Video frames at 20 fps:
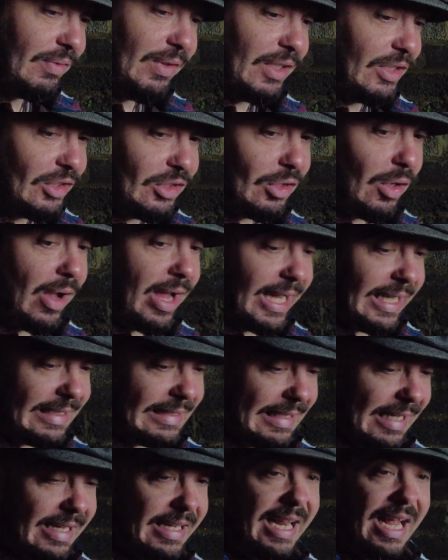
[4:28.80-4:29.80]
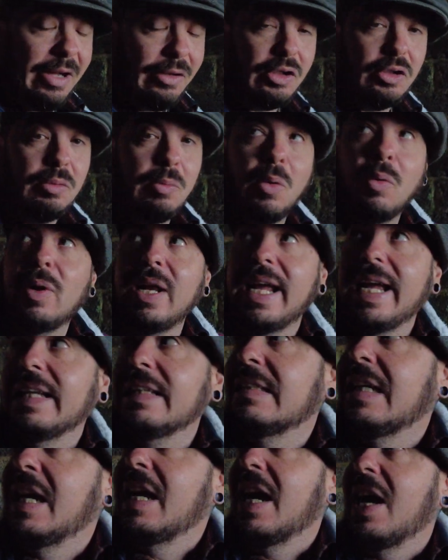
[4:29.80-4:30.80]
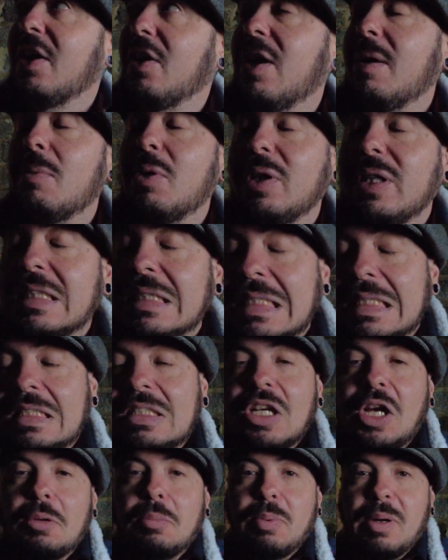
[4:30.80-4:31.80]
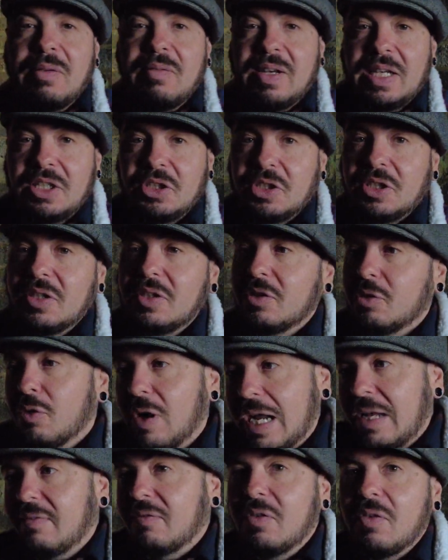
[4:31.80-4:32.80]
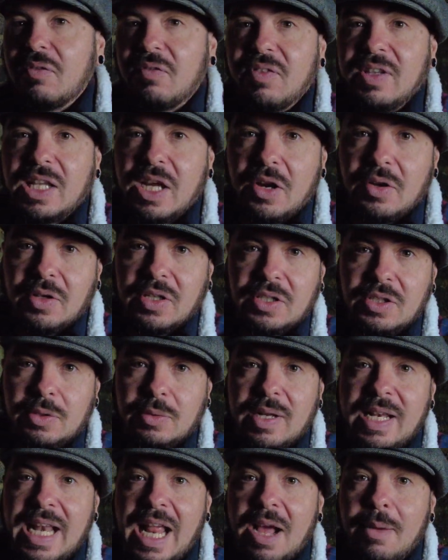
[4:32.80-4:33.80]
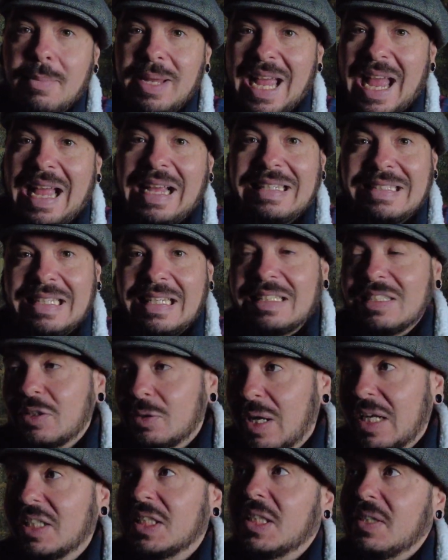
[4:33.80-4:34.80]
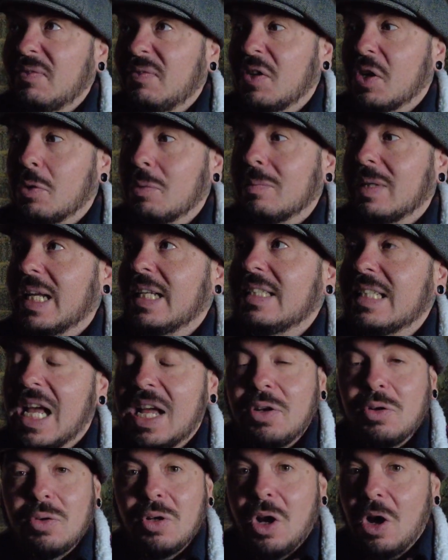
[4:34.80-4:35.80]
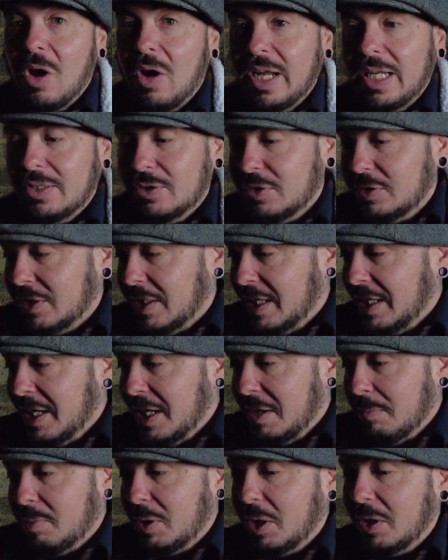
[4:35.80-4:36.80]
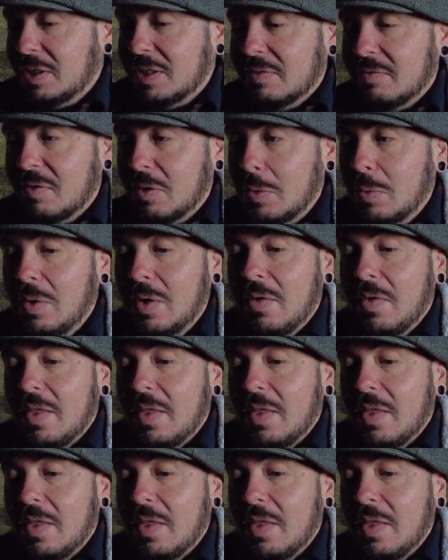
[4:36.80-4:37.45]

for its size and how small it is. And I'm honestly so privileged and grateful for the owner to allow me access to actually film this. Hand on heart, it's beautiful.